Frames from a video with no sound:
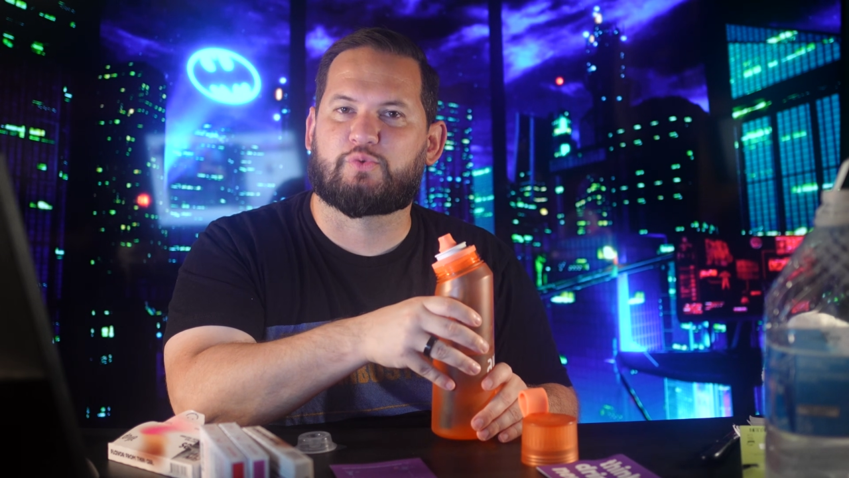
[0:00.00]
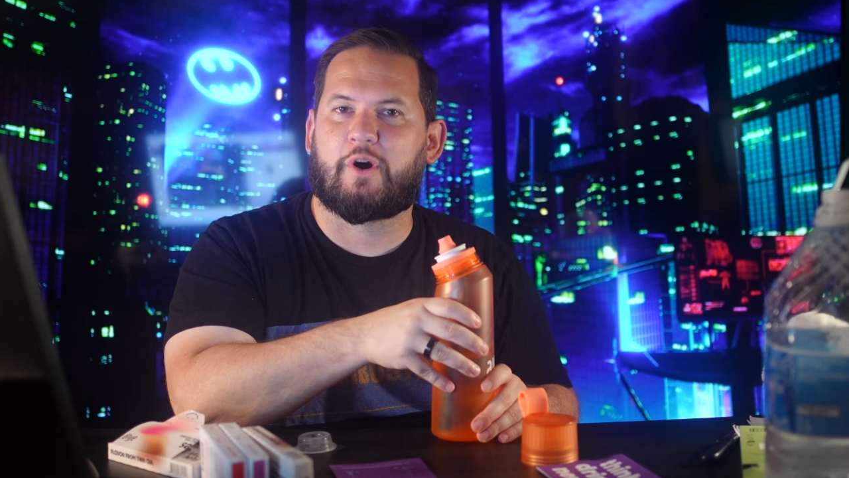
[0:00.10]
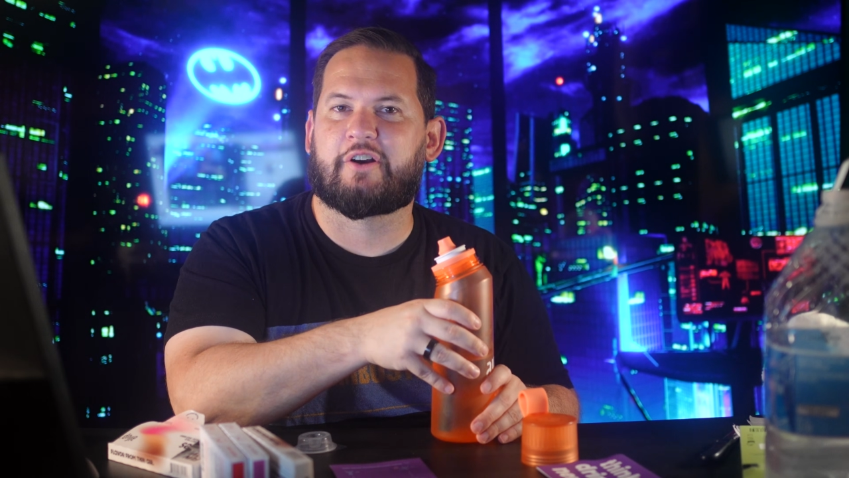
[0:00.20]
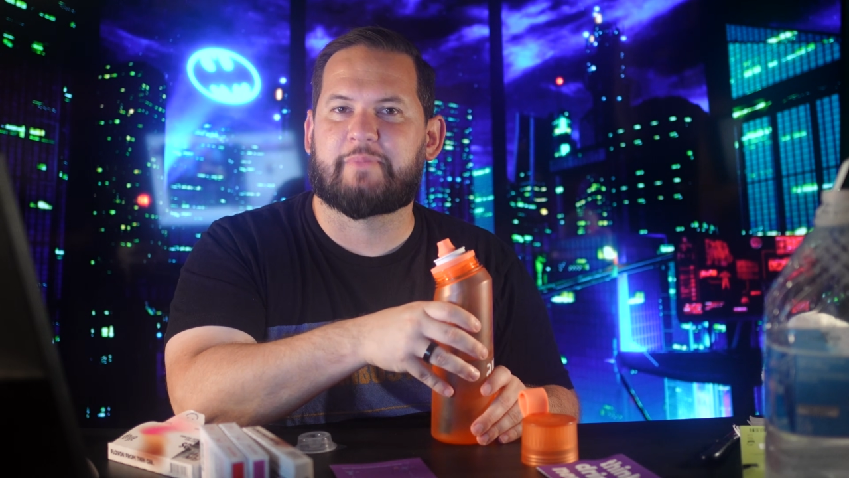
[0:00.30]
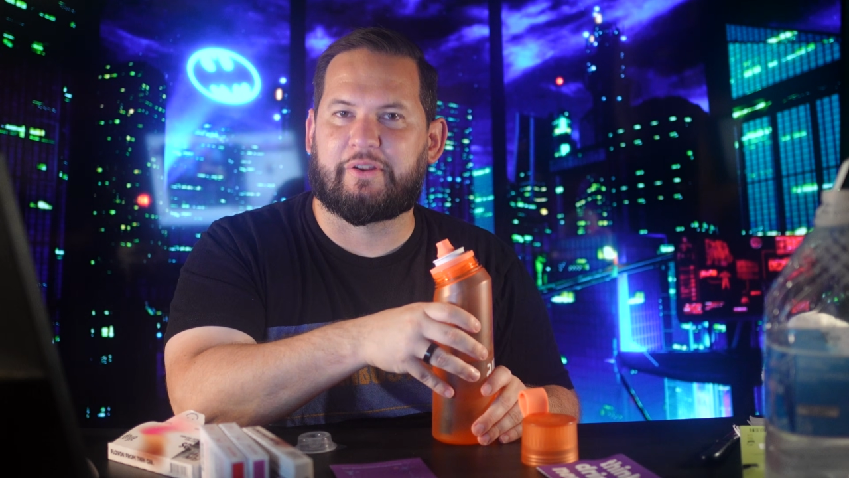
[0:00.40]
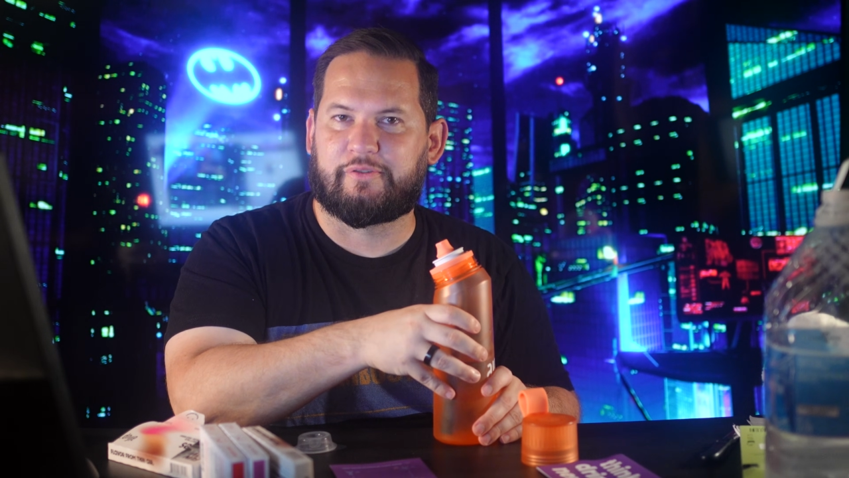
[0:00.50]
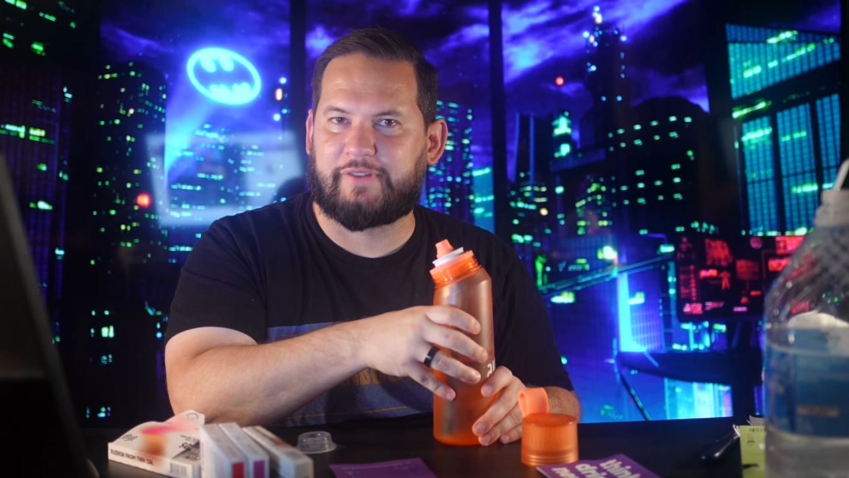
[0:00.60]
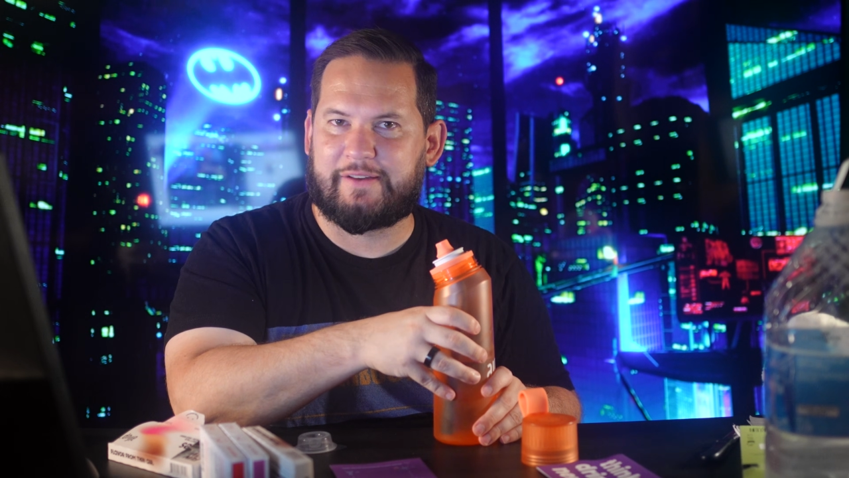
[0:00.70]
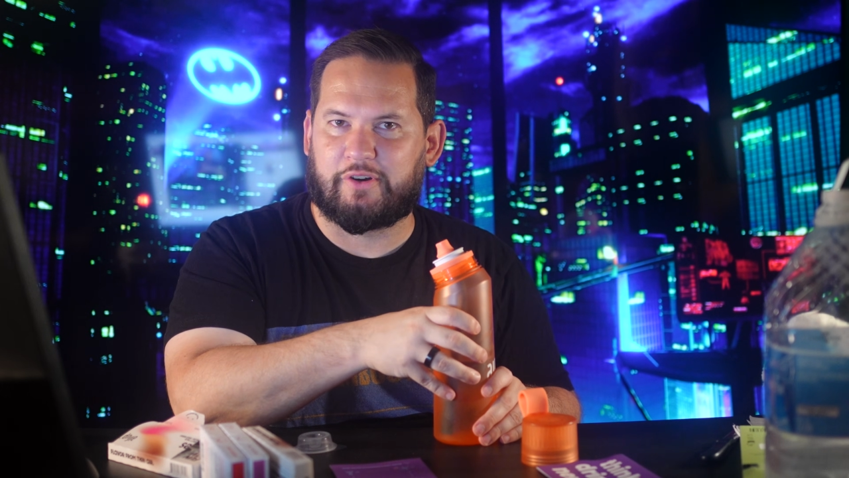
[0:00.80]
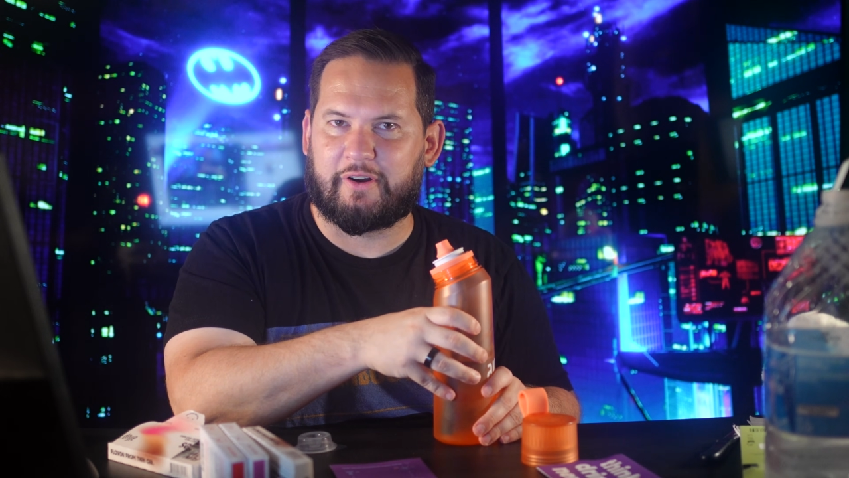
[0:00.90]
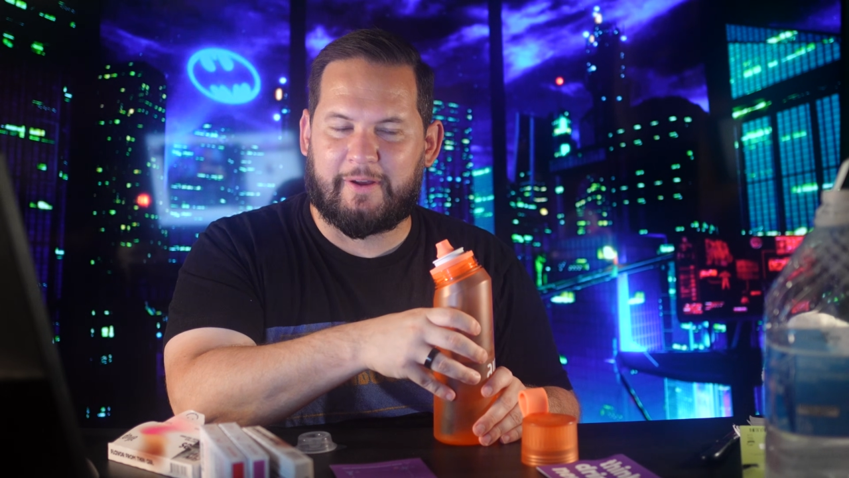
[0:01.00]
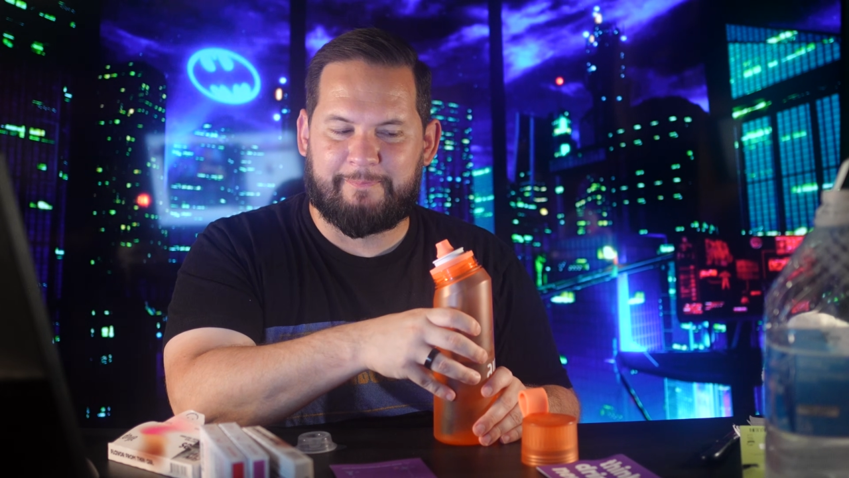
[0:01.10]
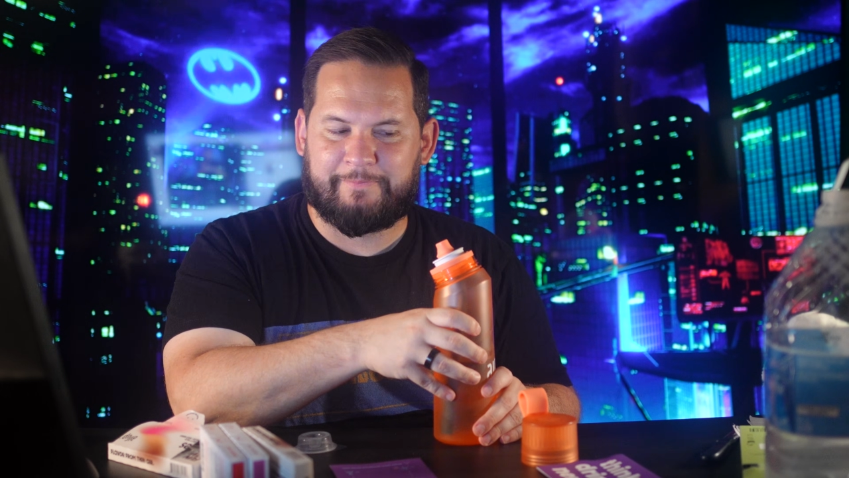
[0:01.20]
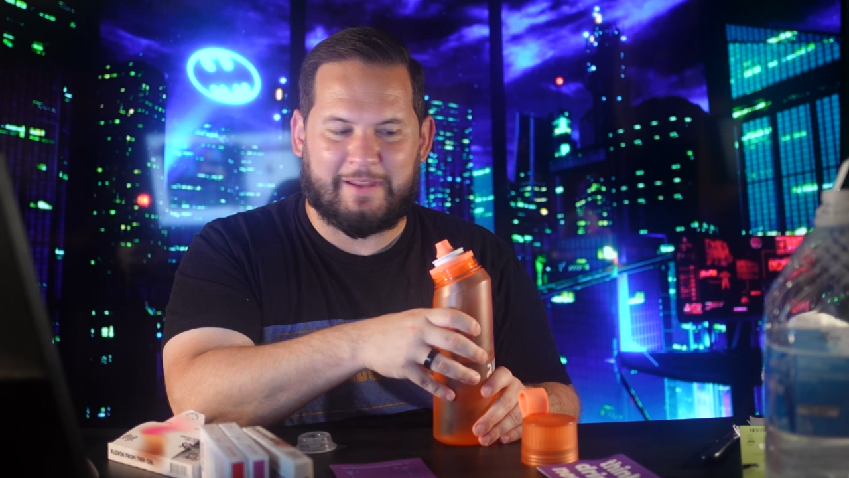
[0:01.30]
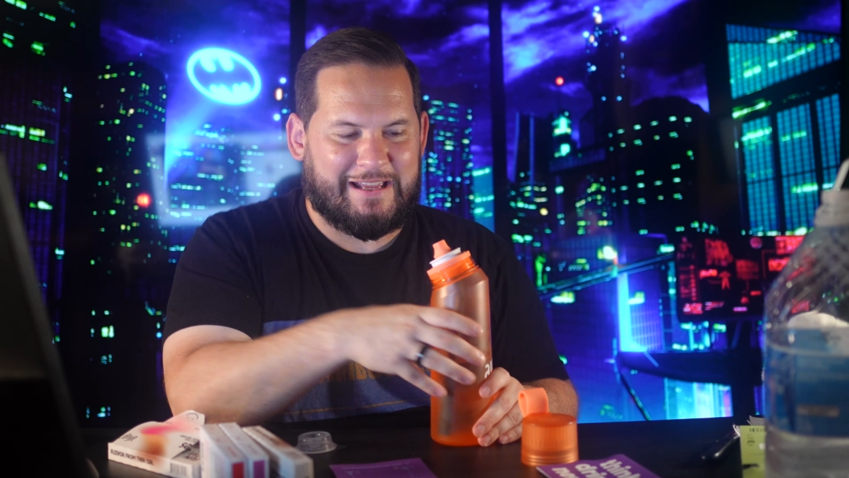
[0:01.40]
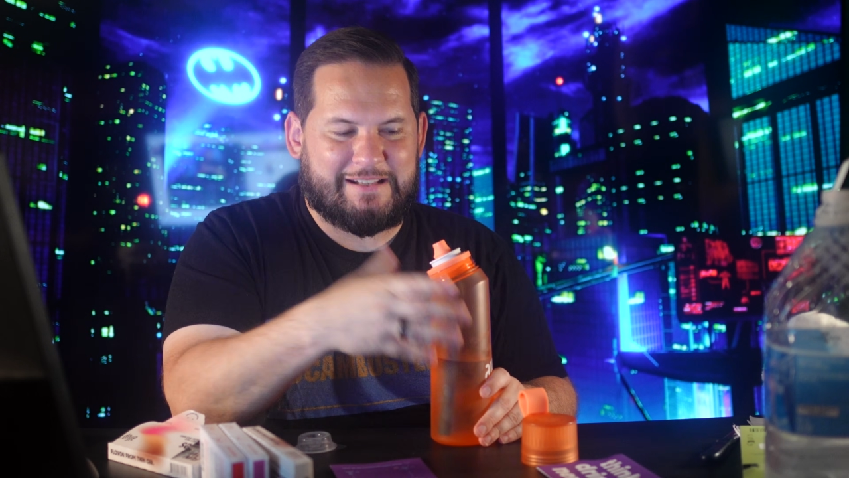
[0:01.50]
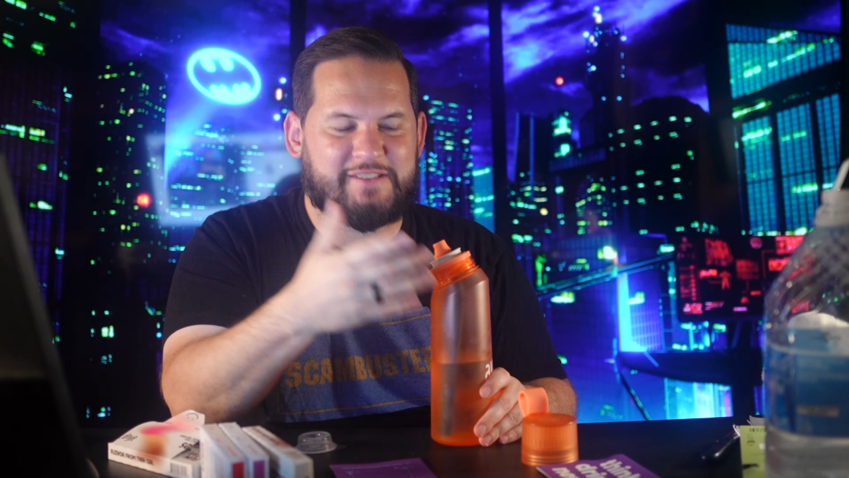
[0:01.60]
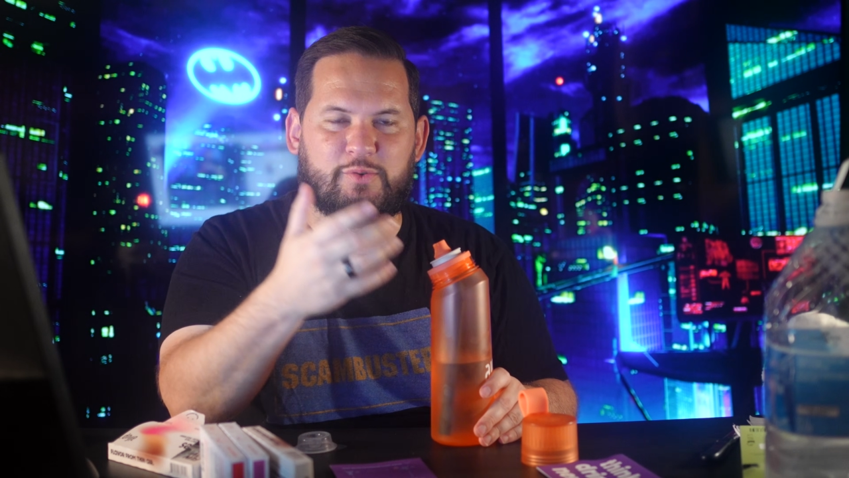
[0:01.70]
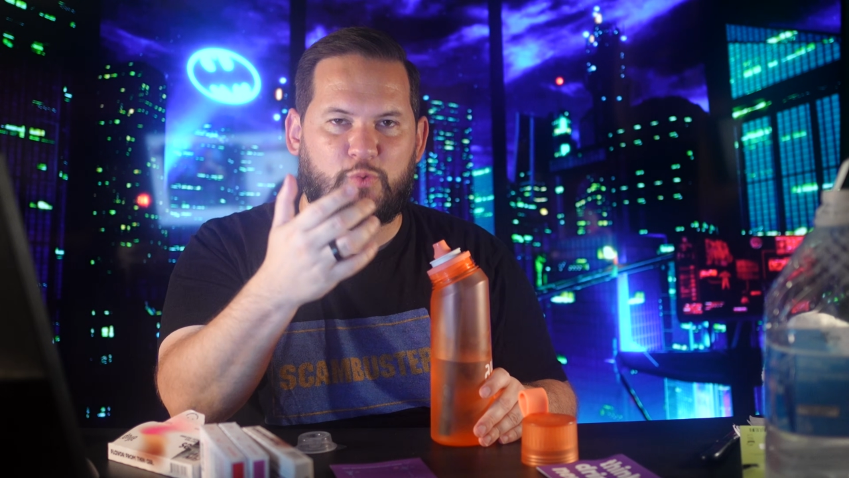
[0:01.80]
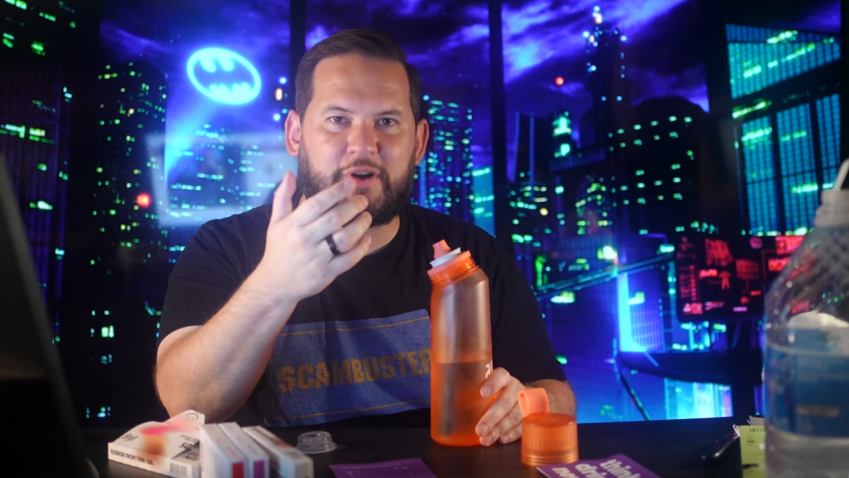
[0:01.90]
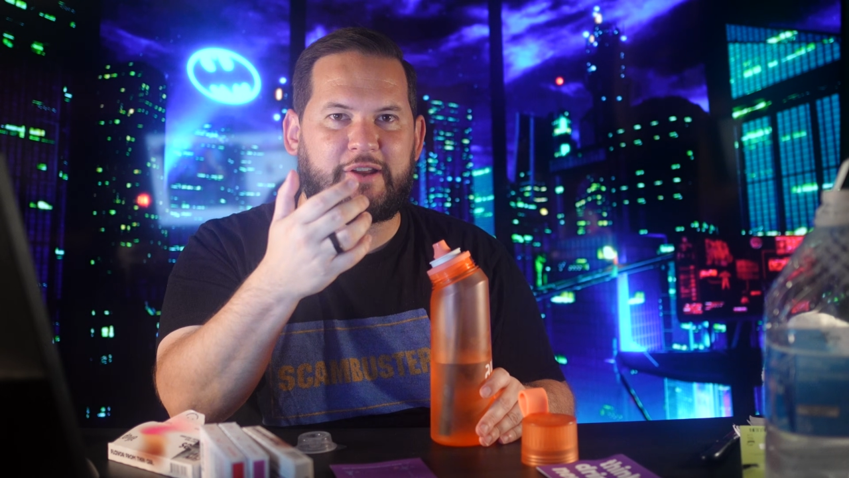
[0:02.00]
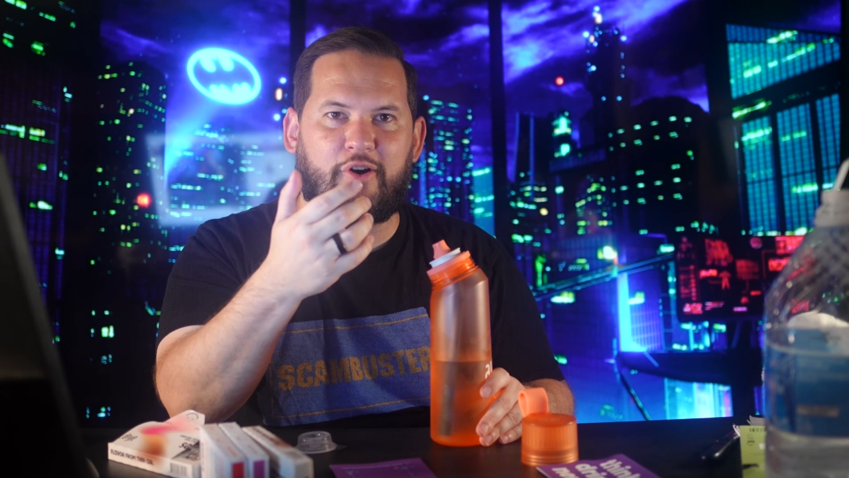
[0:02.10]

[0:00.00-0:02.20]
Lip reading: watermelon flavored. It doesn't work at